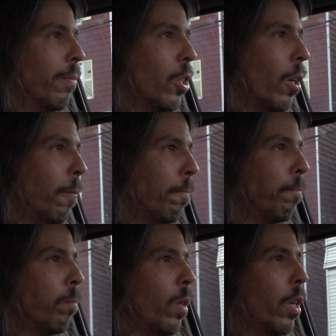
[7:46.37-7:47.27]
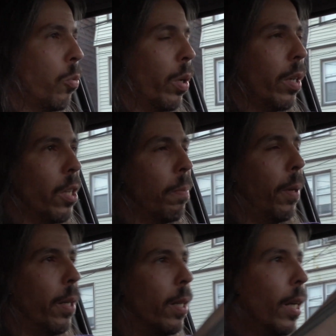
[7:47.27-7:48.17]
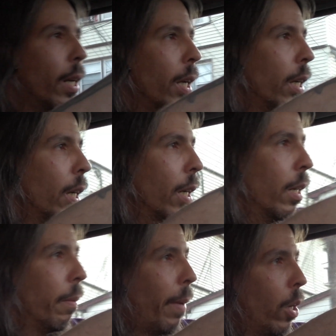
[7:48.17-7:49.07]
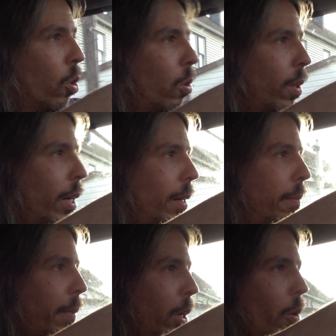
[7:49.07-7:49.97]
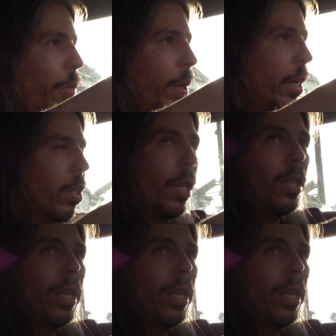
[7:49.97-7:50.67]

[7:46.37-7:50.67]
So it is what it is. But my whole thing is that the